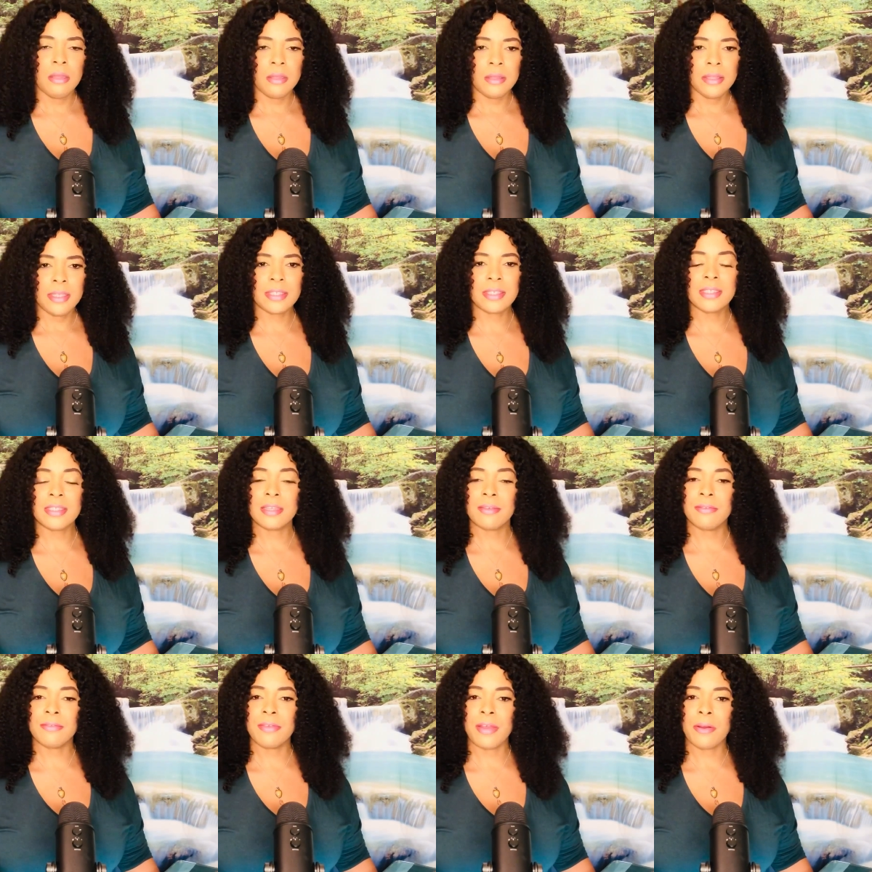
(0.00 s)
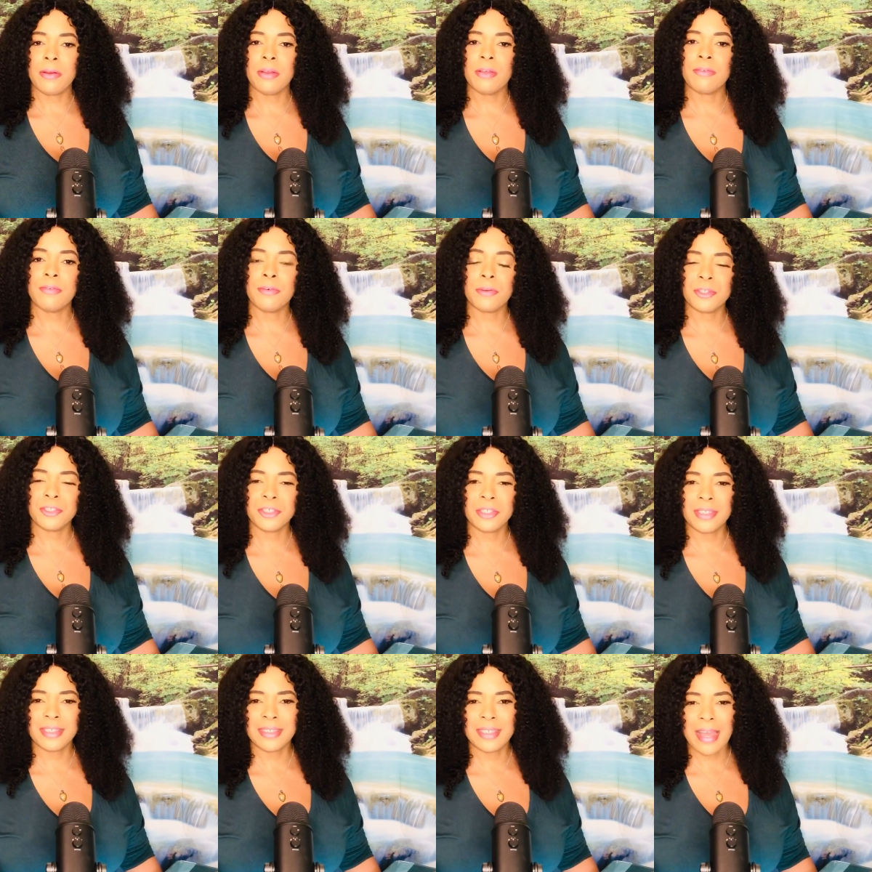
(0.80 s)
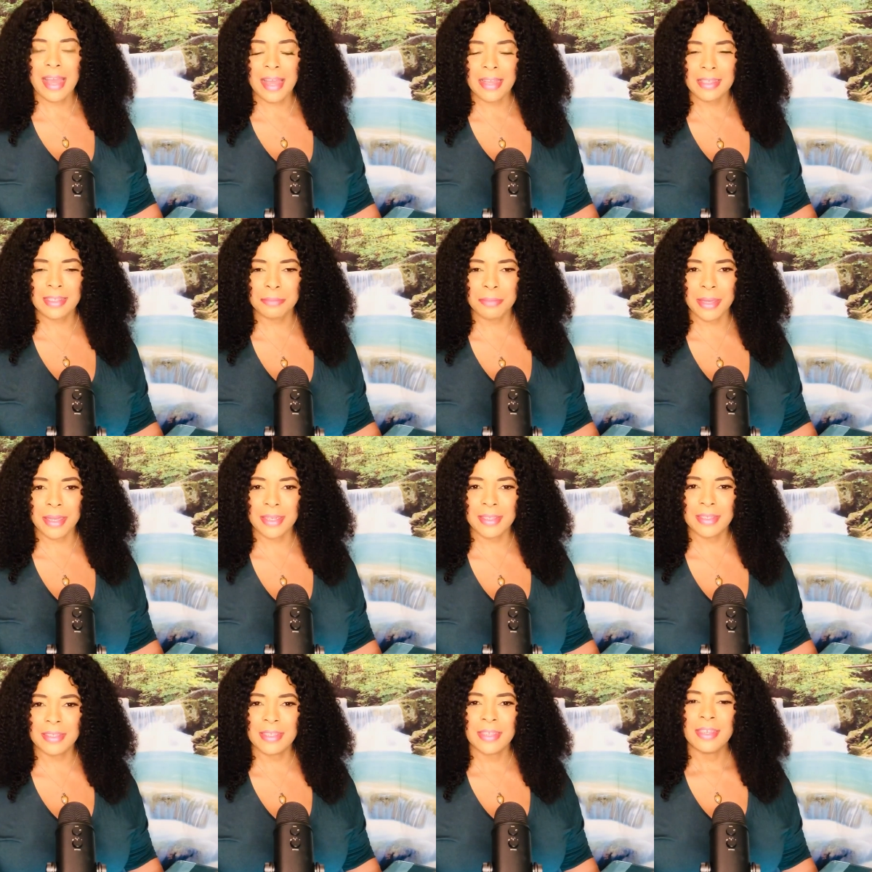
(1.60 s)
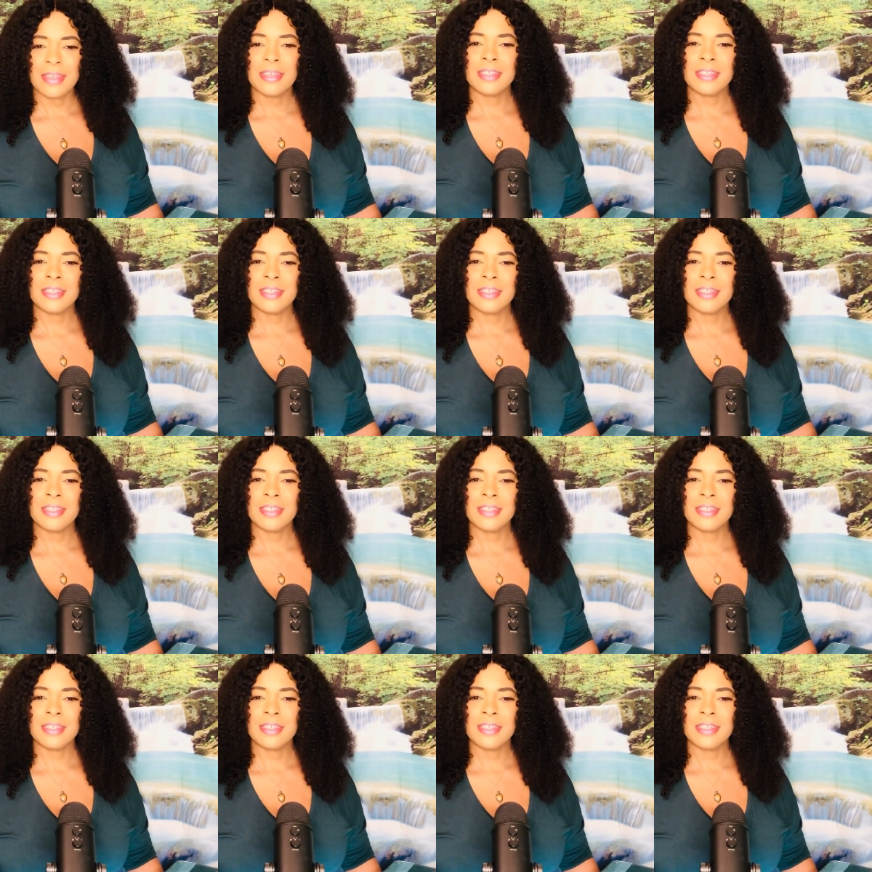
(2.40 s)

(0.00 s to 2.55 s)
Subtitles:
This is a very fortunate aspect.